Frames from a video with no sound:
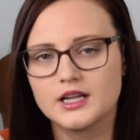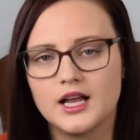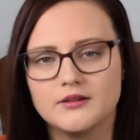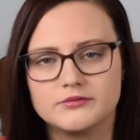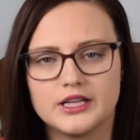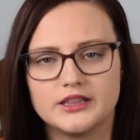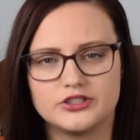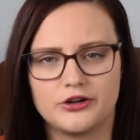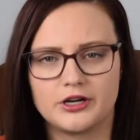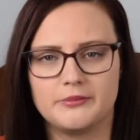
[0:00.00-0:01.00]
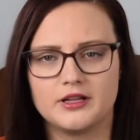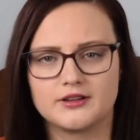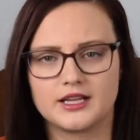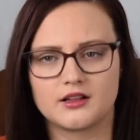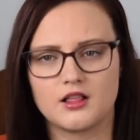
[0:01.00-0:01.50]
With donor
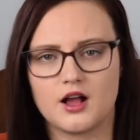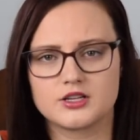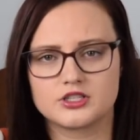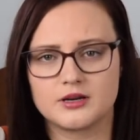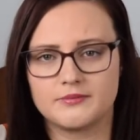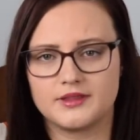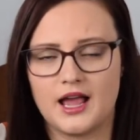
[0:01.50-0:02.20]
milk and colostrum.